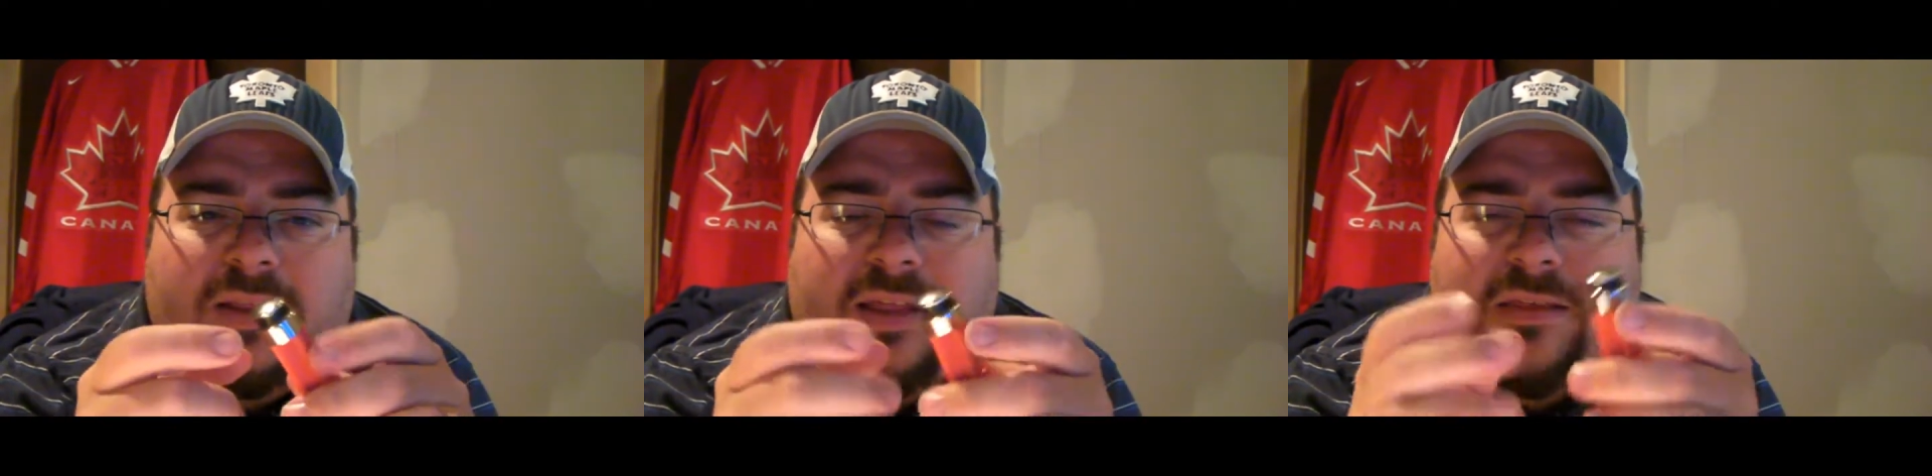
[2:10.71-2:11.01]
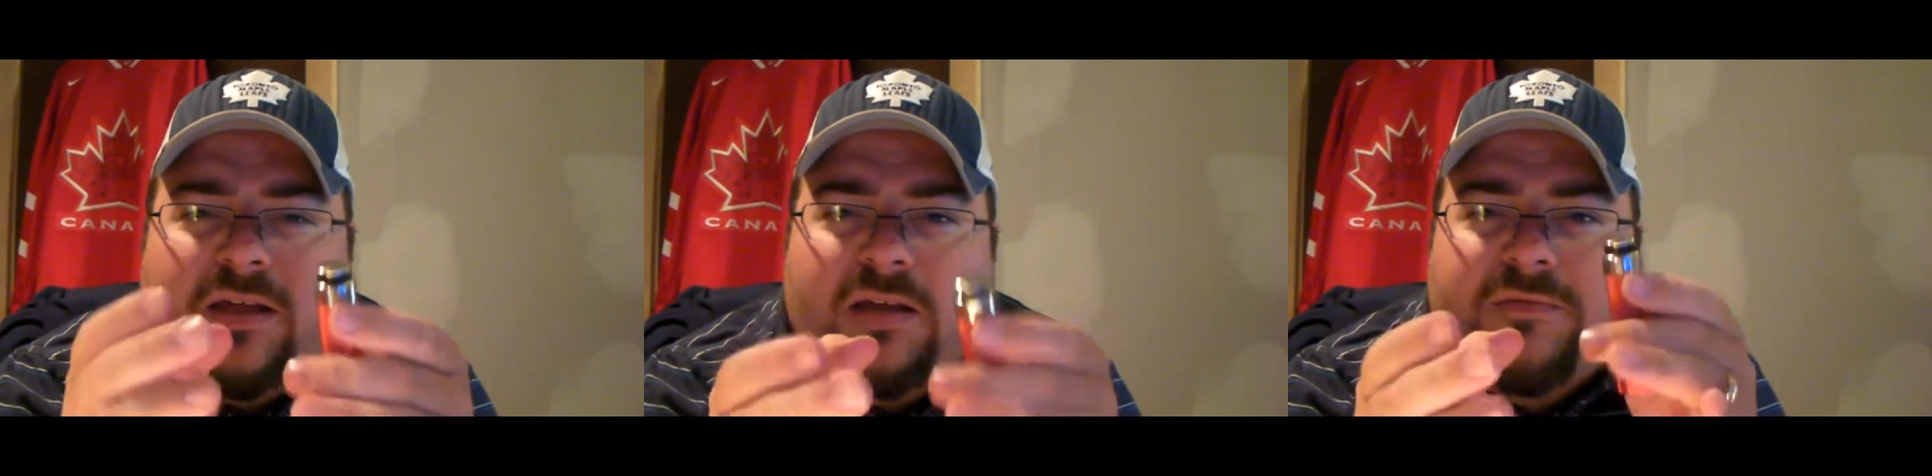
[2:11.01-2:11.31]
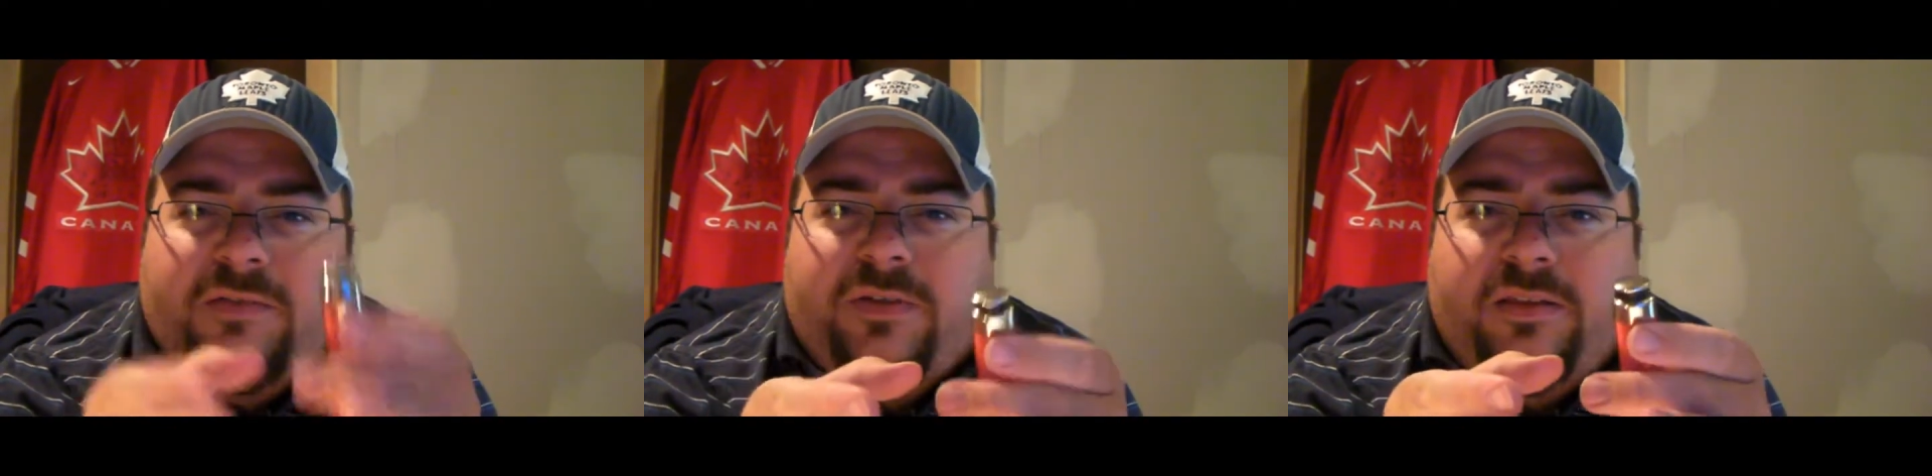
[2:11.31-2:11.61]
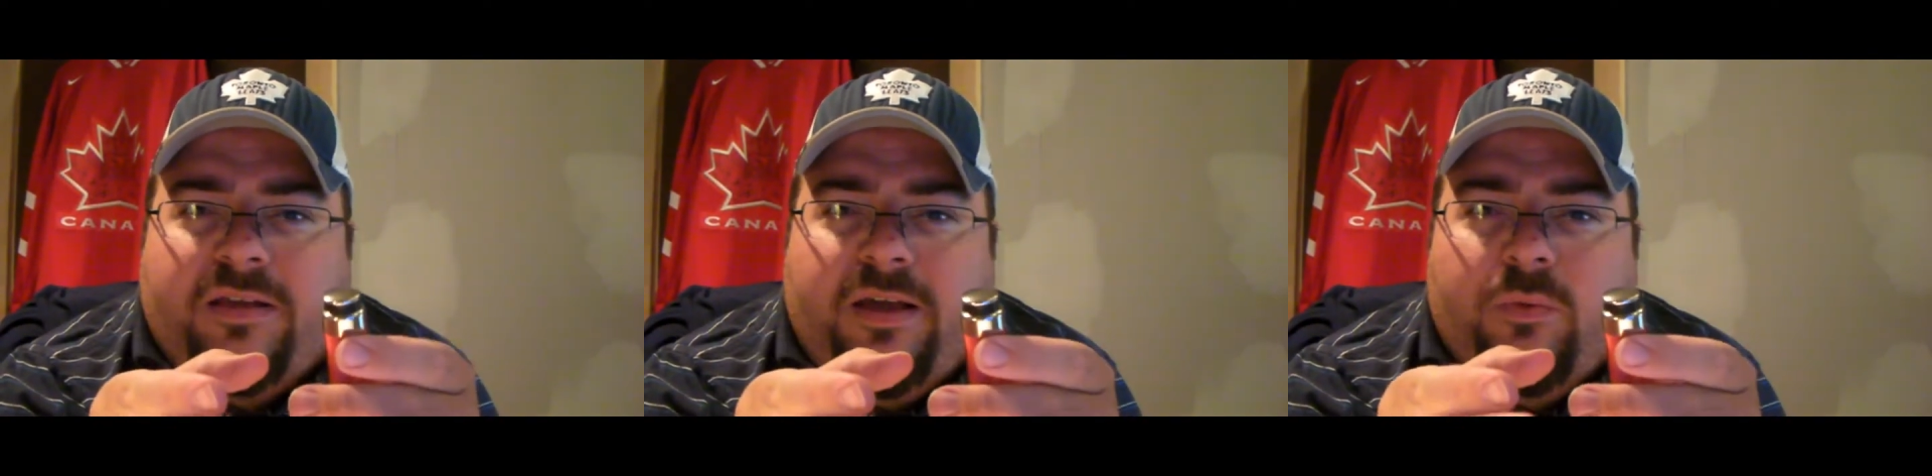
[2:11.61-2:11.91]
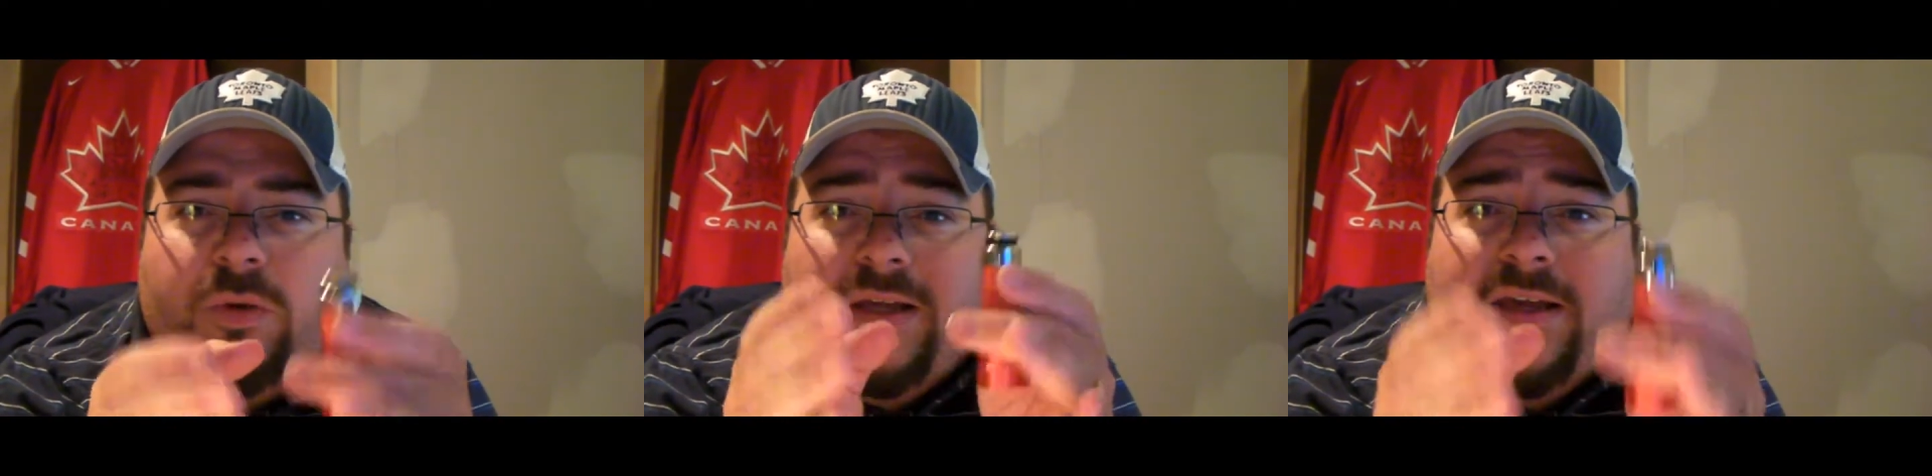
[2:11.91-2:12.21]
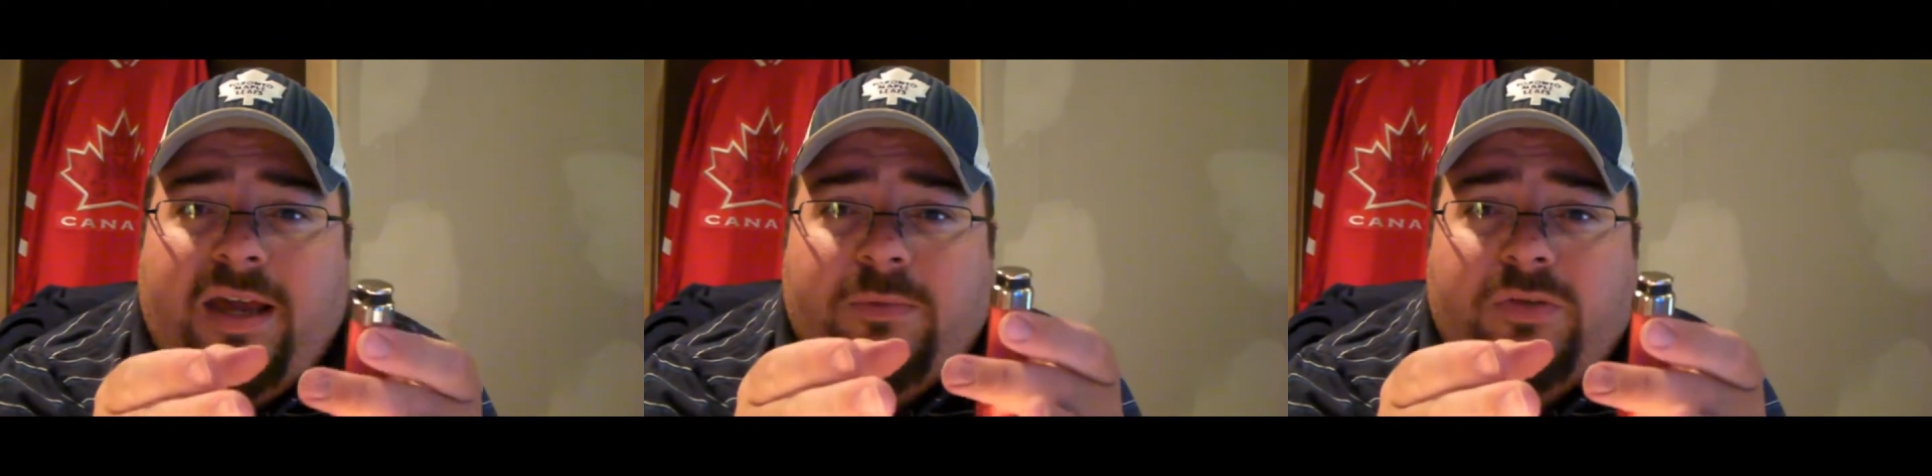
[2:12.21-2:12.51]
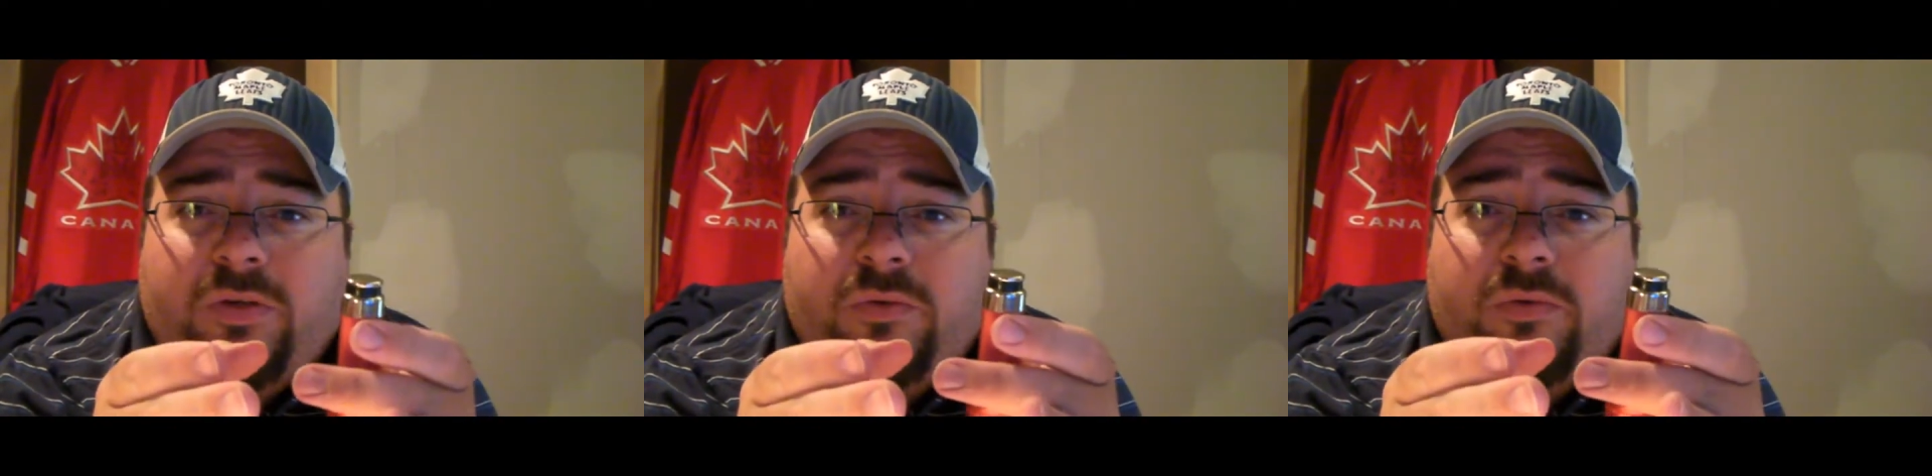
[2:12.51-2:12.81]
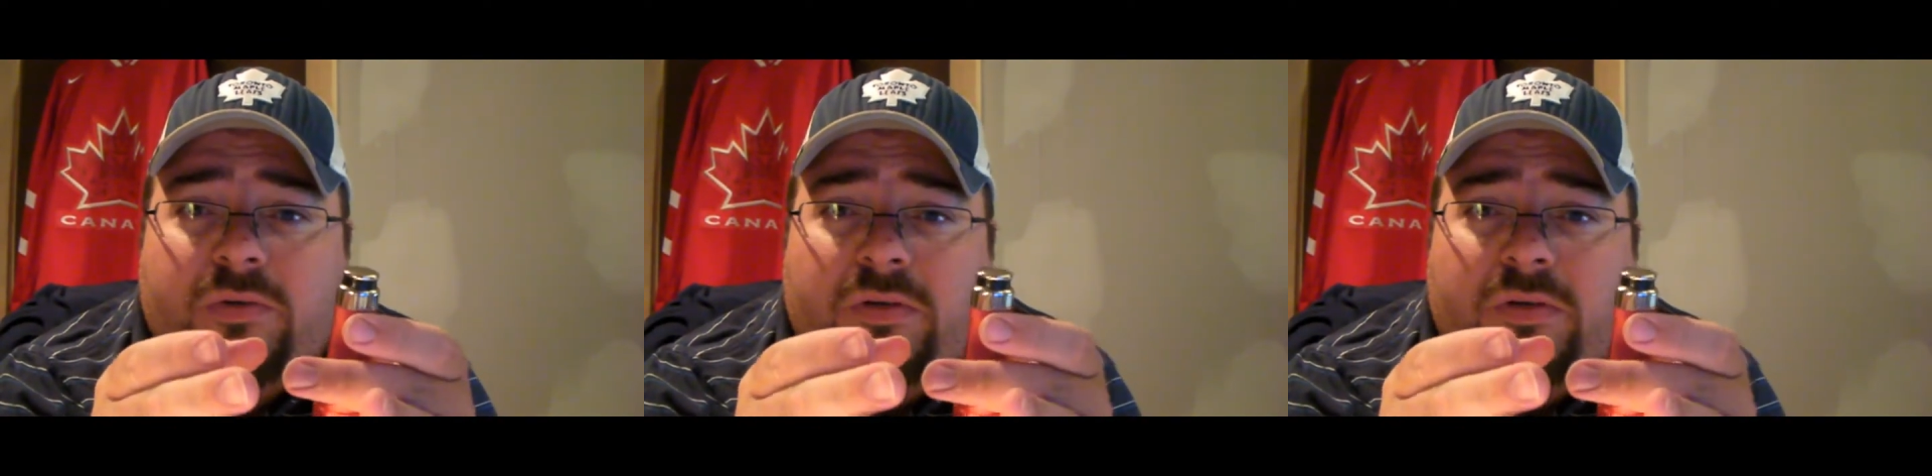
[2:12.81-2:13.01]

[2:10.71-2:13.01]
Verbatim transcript: they thought of everything when it came to